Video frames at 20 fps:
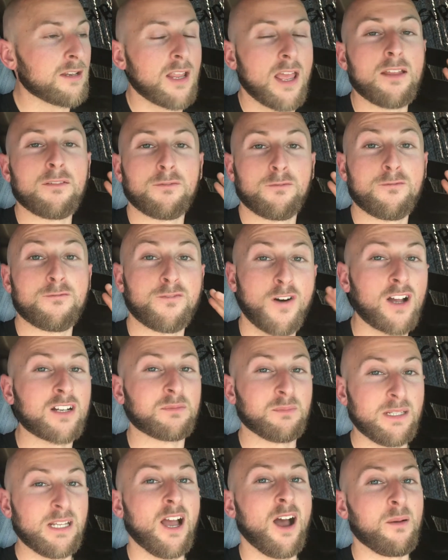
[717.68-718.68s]
It
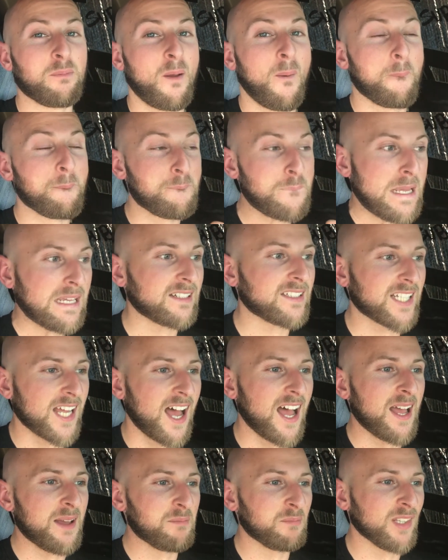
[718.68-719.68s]
fucked me up big
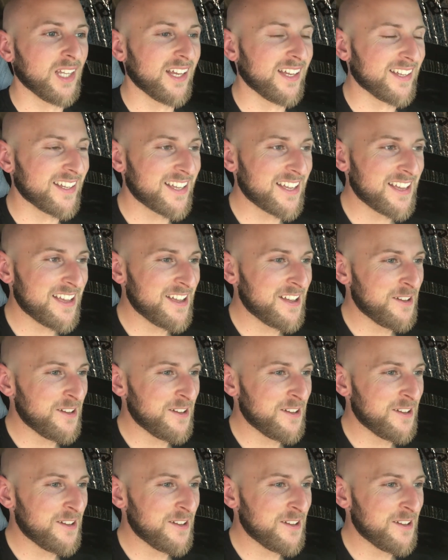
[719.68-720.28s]
time. Like,